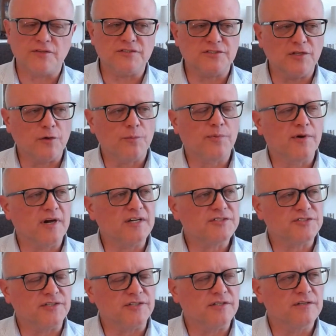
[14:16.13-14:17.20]
so there's no
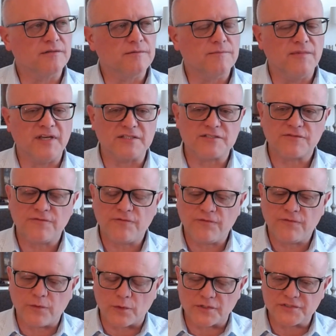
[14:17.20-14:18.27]
pressure that's
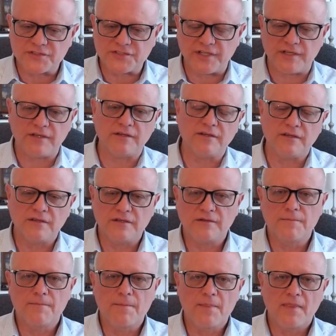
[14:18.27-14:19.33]
forcing.
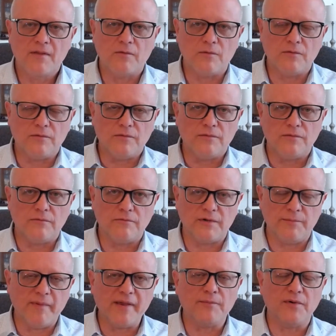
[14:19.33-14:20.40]

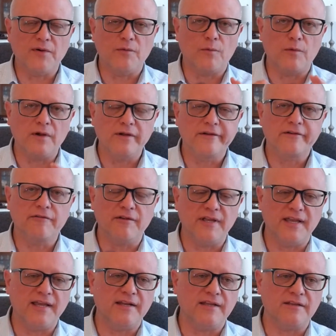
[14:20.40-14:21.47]
Remember, we're
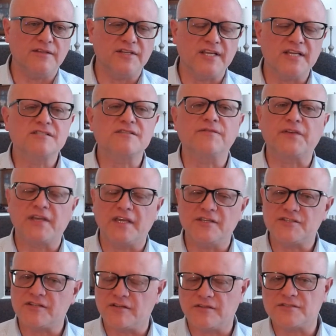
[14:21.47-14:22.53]
creating the
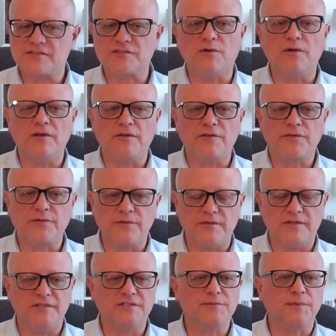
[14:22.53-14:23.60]
densification of the soil through
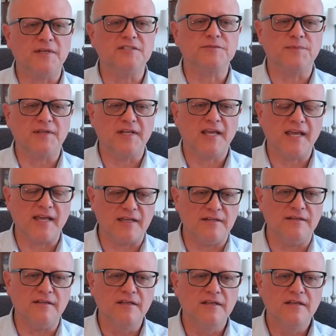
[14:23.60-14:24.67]
the displacement
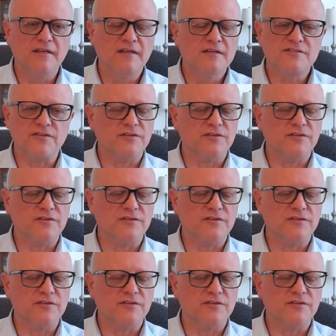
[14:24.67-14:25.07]
head. So